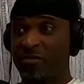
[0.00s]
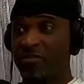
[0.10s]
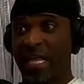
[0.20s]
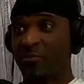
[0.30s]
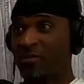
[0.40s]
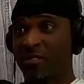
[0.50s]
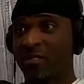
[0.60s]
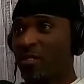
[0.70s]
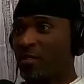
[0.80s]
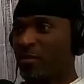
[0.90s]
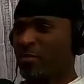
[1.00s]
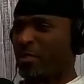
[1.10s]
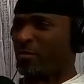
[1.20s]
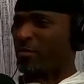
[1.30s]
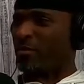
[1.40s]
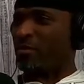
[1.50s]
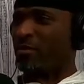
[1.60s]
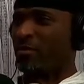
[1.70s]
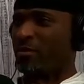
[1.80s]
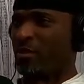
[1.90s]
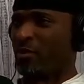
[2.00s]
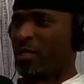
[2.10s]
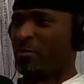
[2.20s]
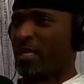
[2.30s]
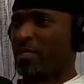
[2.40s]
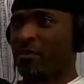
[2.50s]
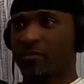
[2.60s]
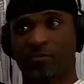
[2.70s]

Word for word: steps and it was like, is he a running back?